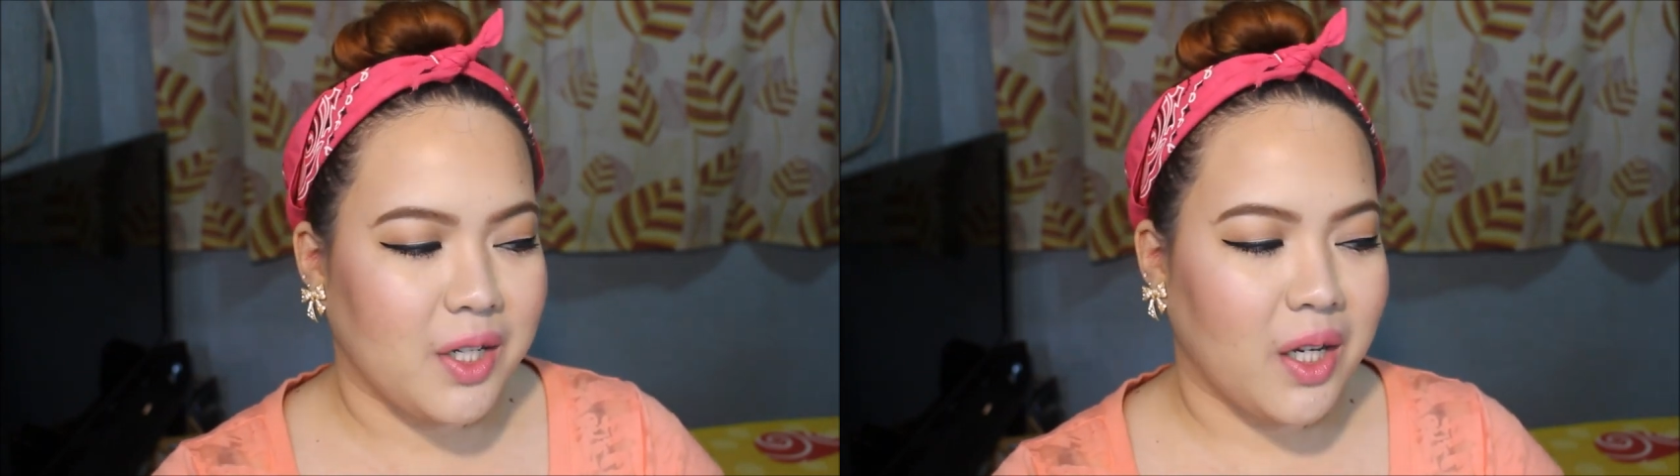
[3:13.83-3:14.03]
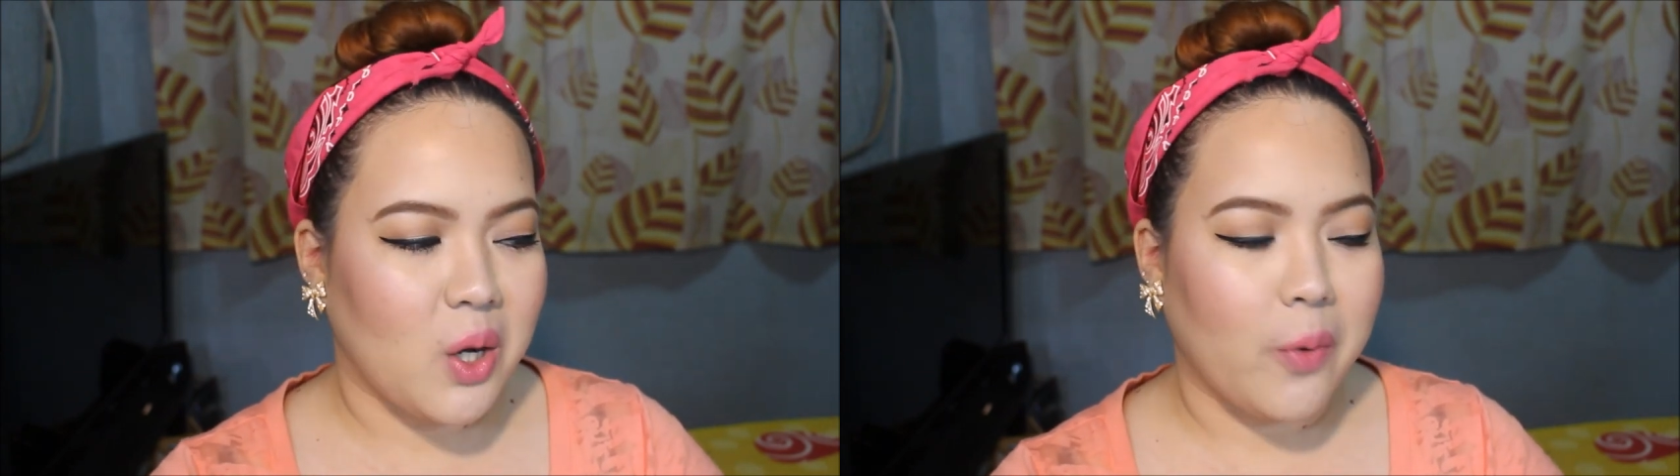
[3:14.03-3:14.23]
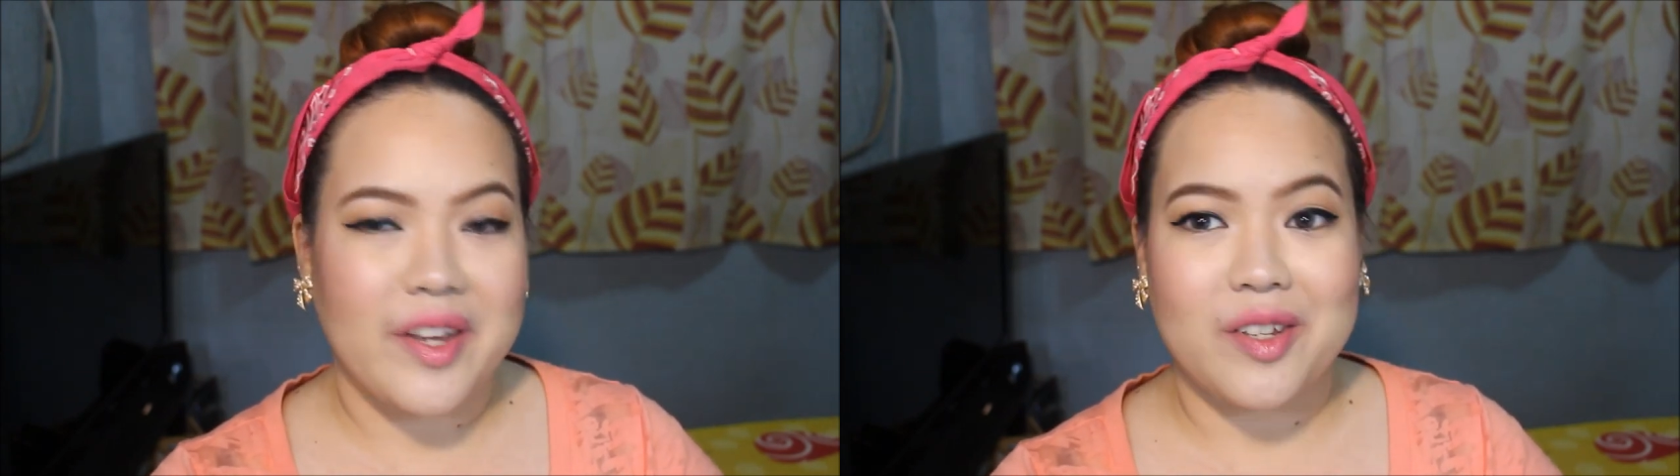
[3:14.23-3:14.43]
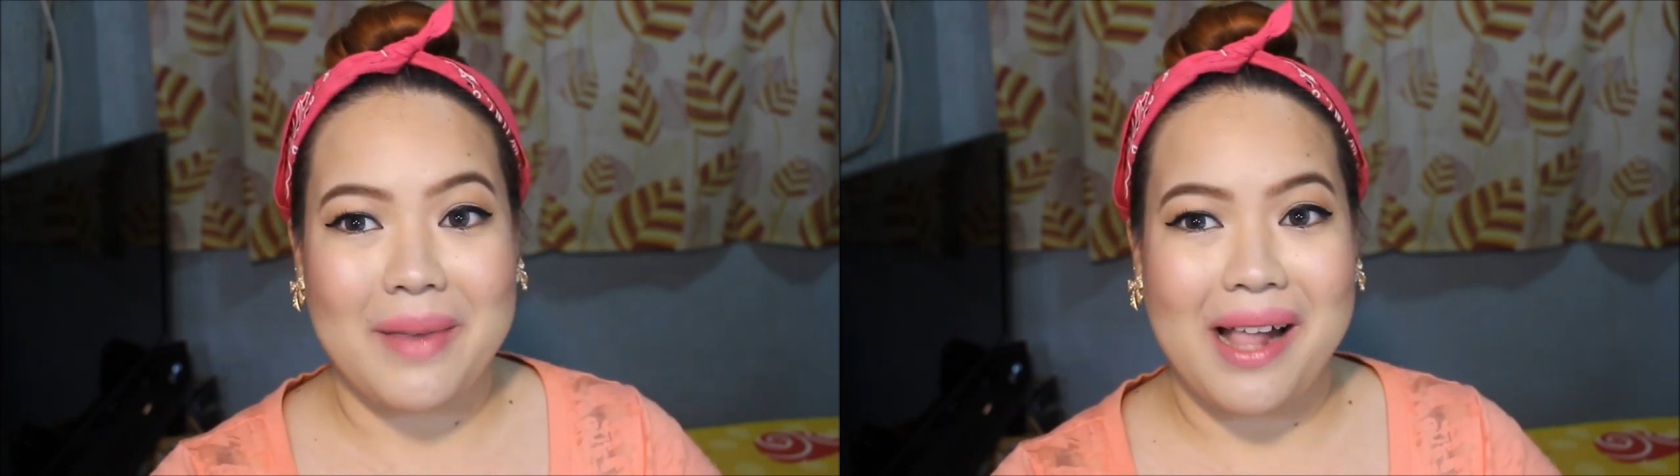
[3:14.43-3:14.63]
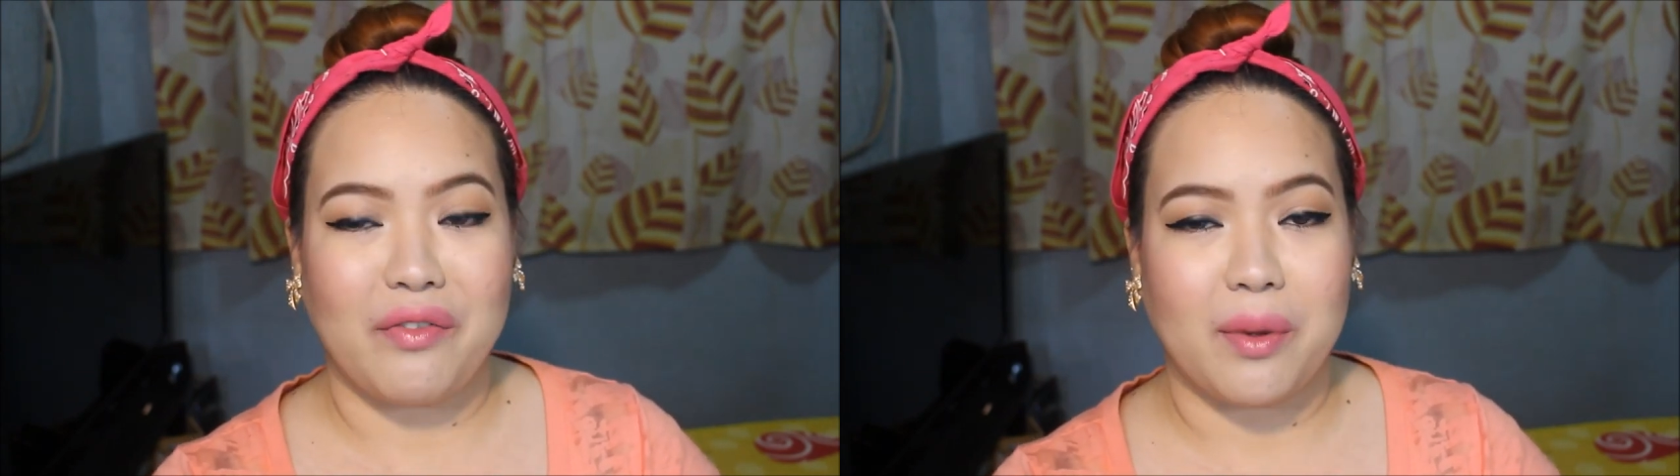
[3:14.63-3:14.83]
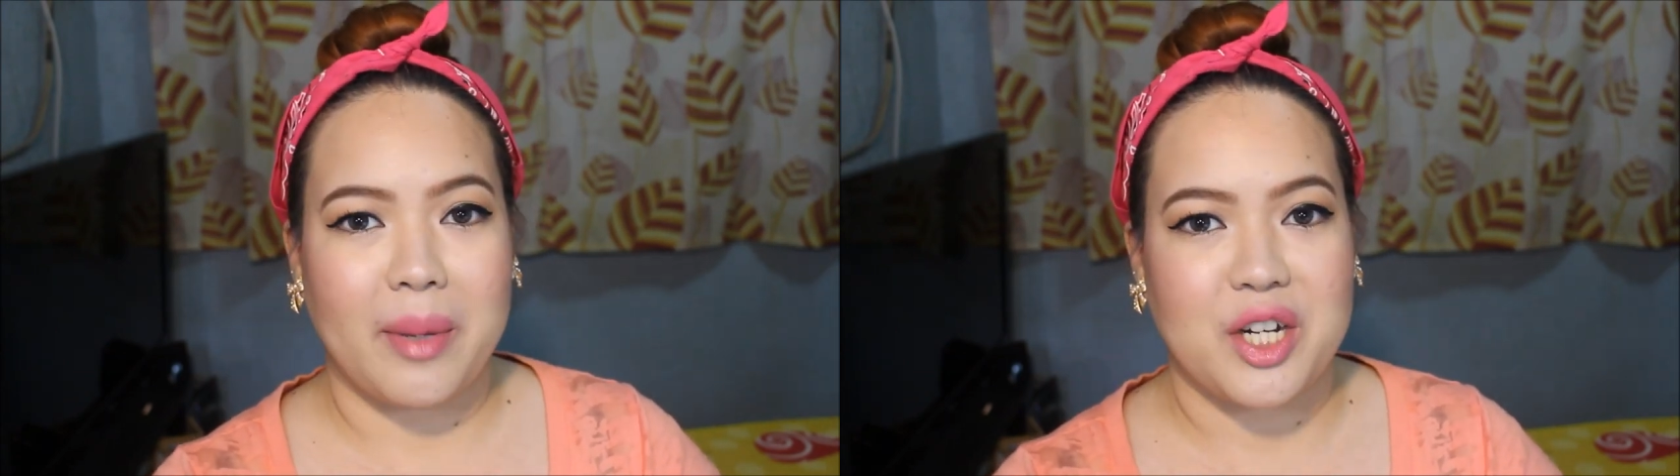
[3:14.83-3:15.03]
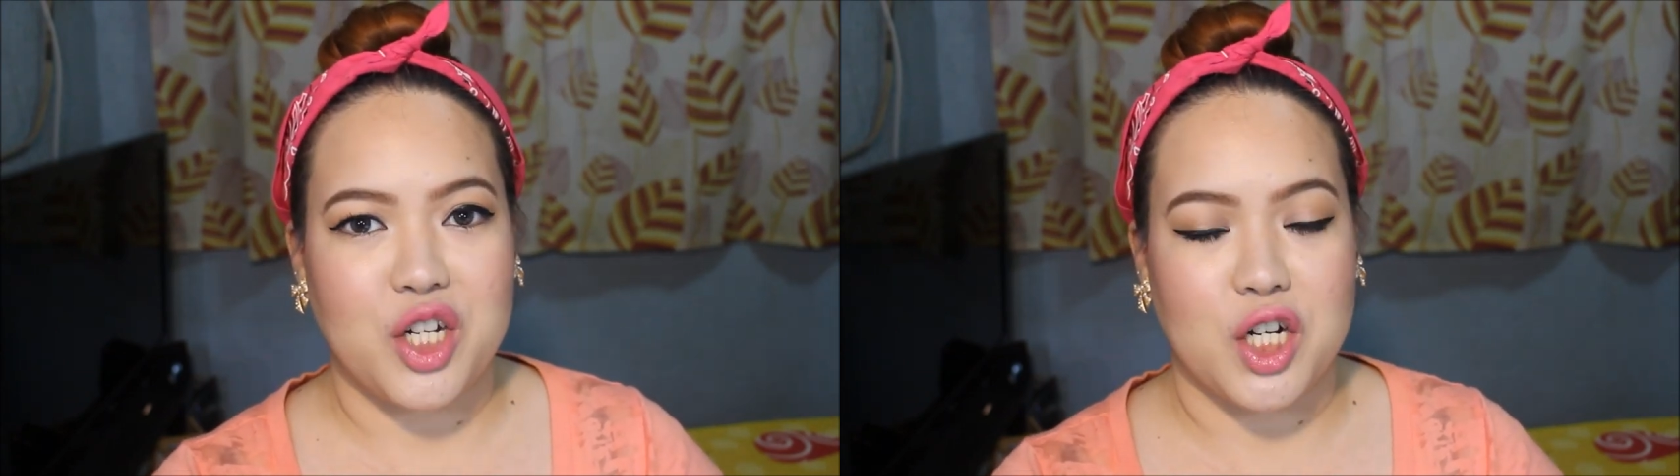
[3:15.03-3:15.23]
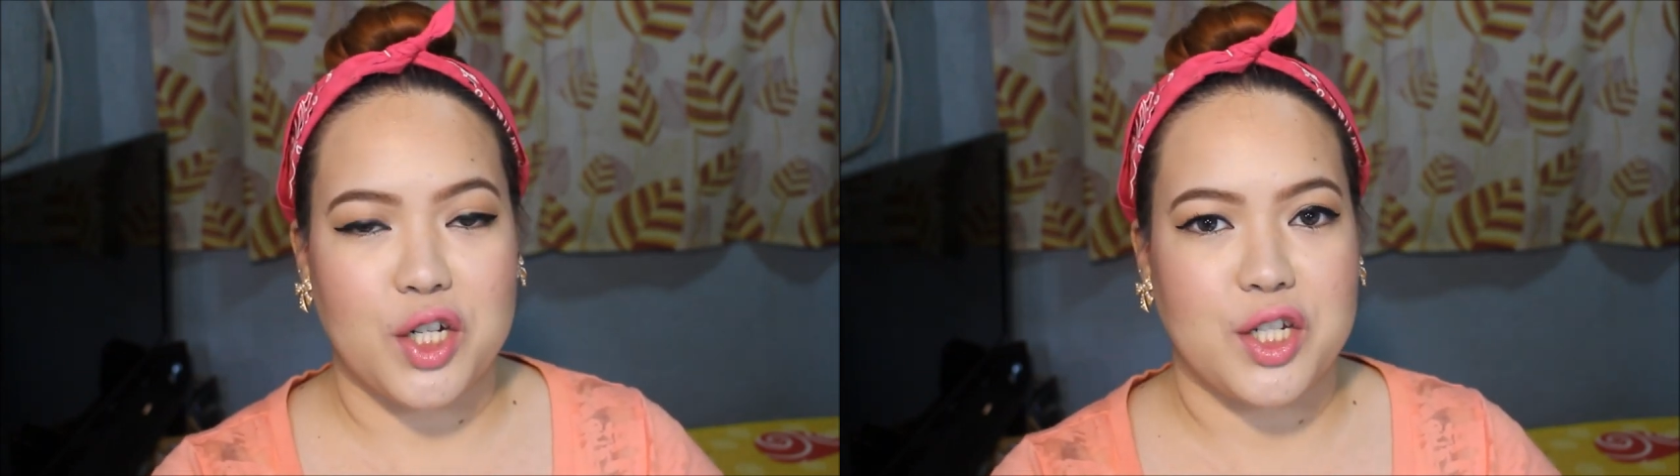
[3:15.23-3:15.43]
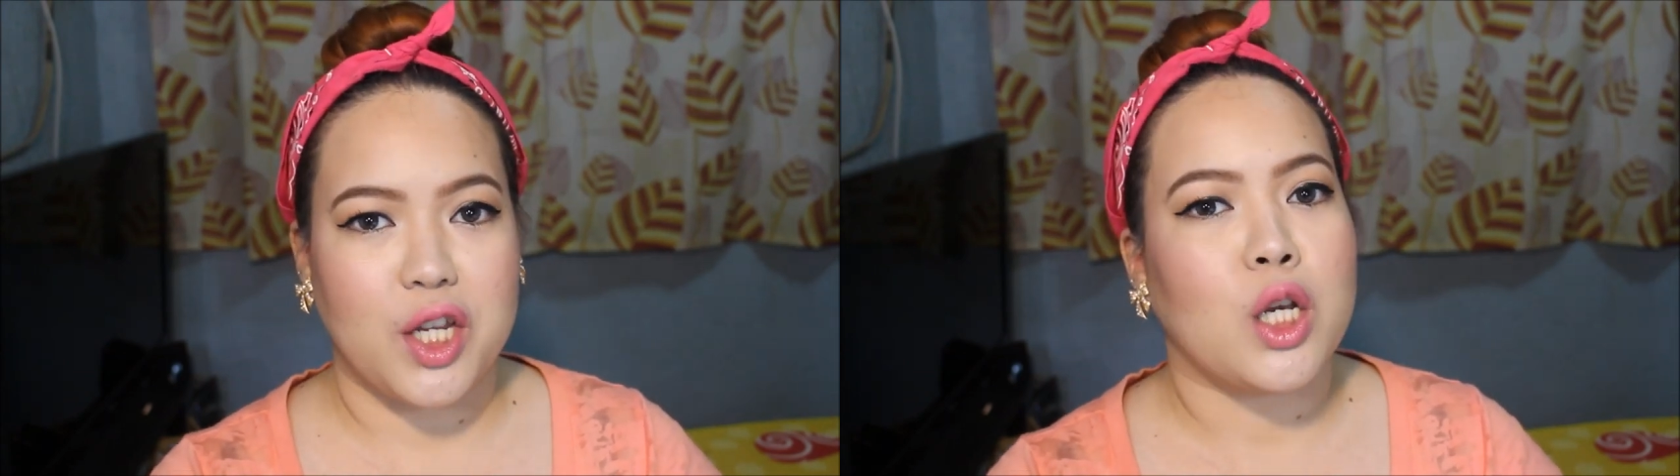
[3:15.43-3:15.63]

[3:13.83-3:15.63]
do you always smile for pictures?